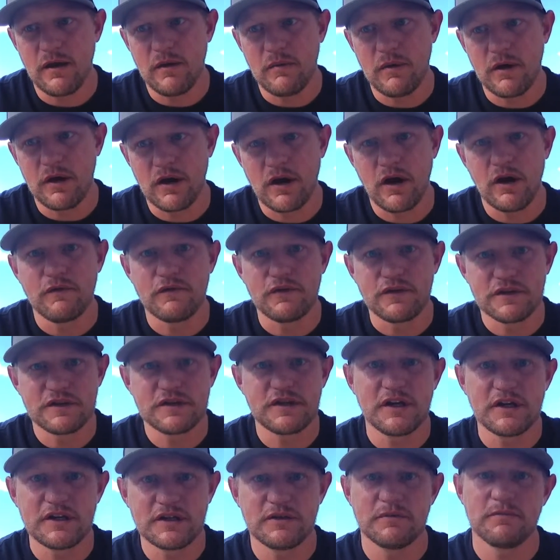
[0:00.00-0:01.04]
a
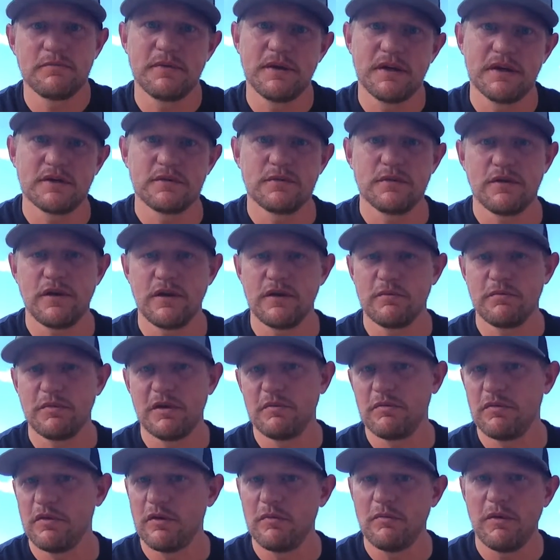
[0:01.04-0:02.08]
conversation piece with other
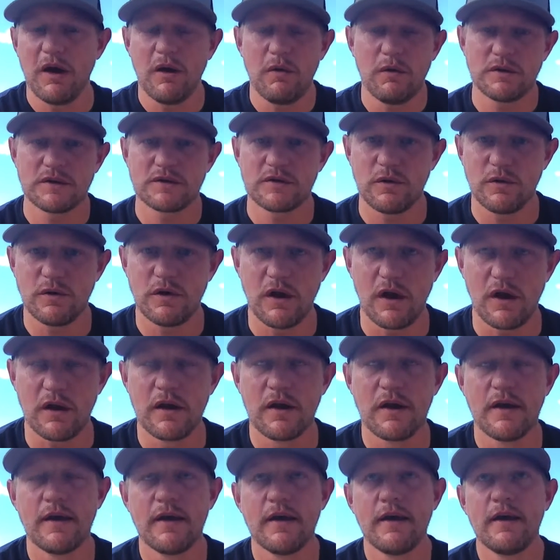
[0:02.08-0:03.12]
people about what's going
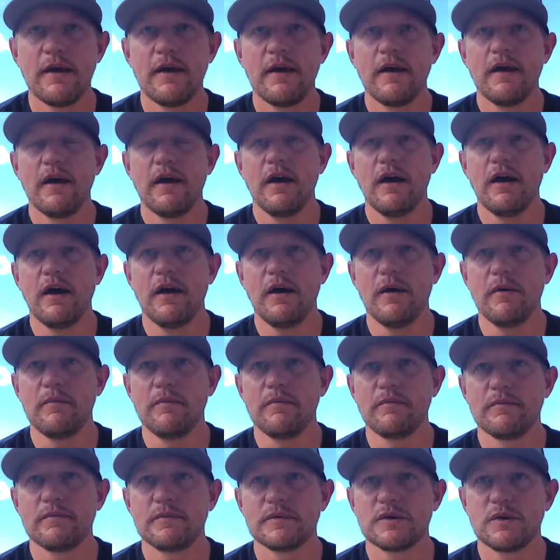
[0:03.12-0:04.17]

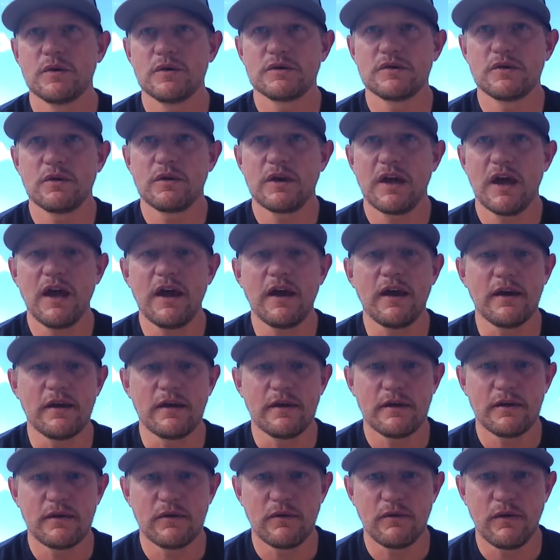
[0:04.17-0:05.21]
on. So it's okay,
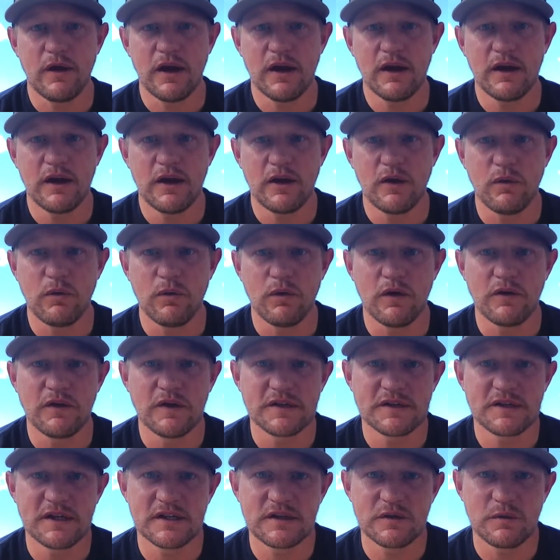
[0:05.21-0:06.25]
right? In a world
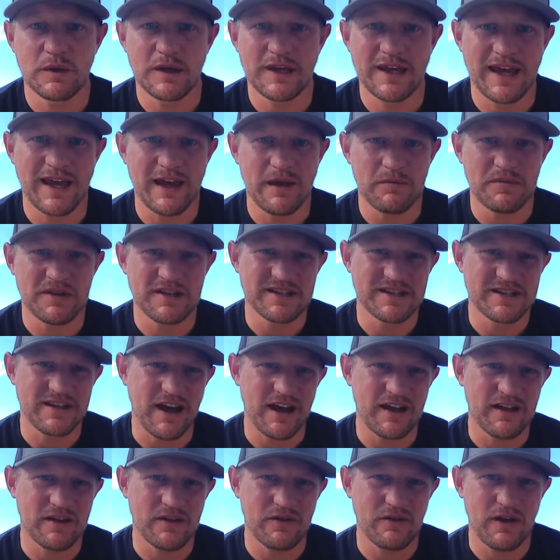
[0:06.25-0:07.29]
that says that we can't be
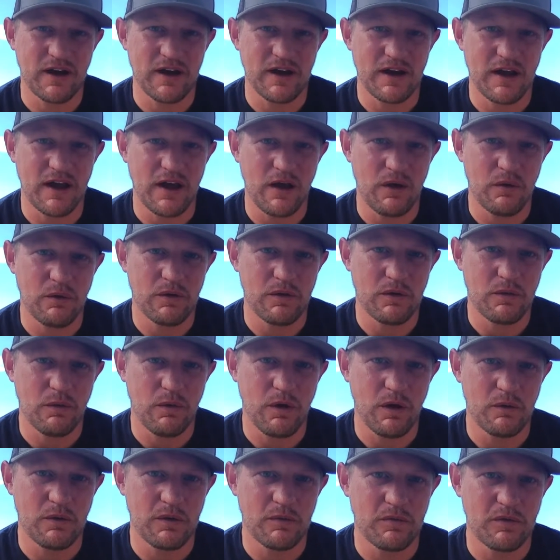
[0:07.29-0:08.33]
silent right now with
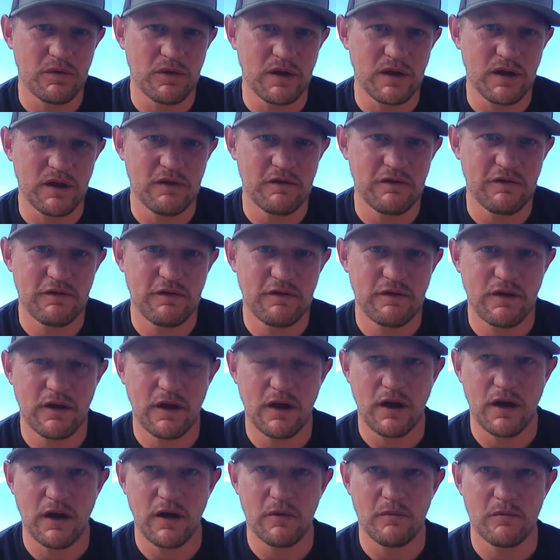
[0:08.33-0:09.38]
what we believe
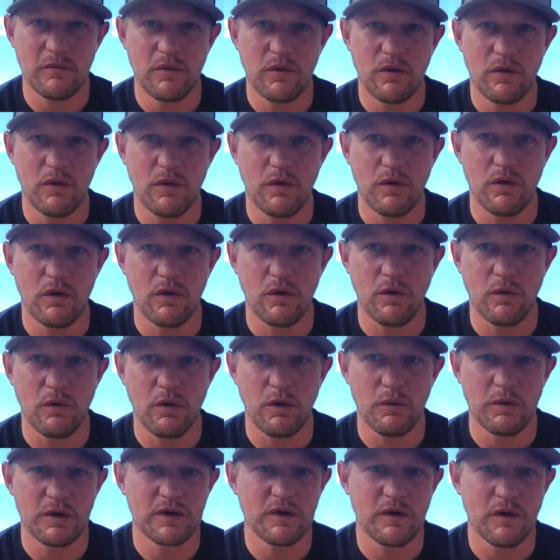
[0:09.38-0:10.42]
or
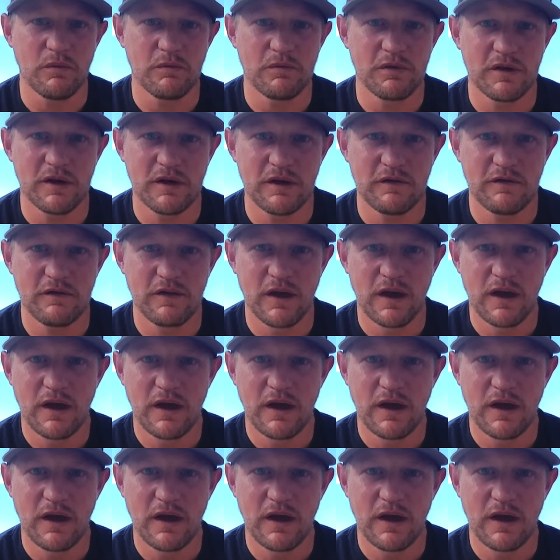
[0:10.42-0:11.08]
what we don't believe.